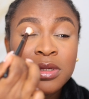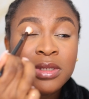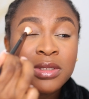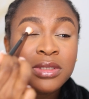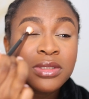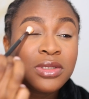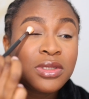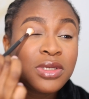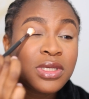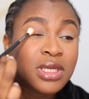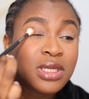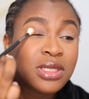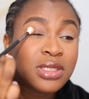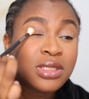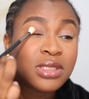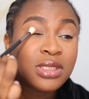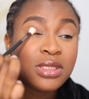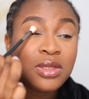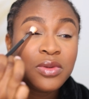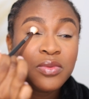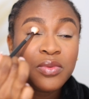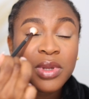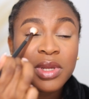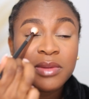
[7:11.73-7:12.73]
So you can see
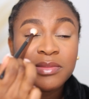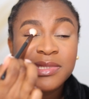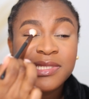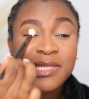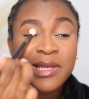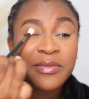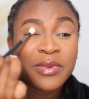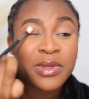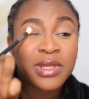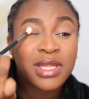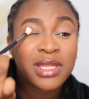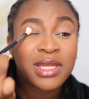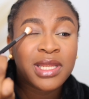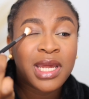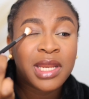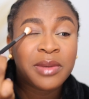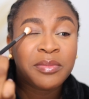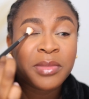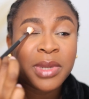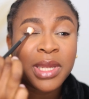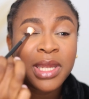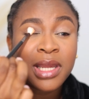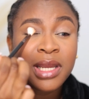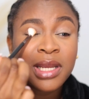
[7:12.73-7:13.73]
the way I'm tapping in
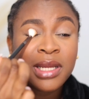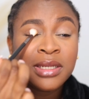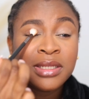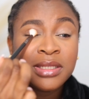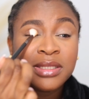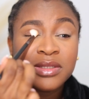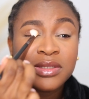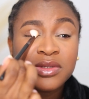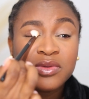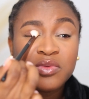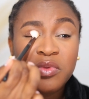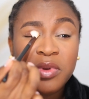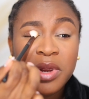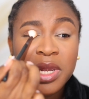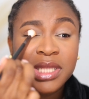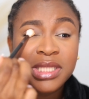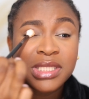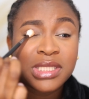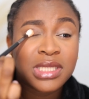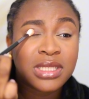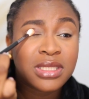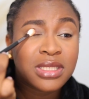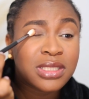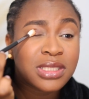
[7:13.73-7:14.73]
and my hand is right
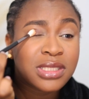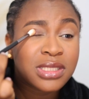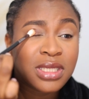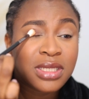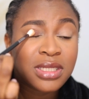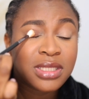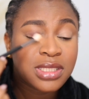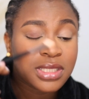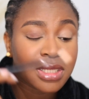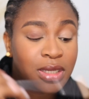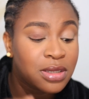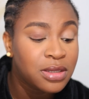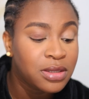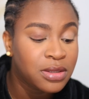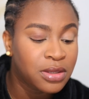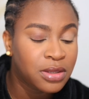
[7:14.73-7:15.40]
in the center.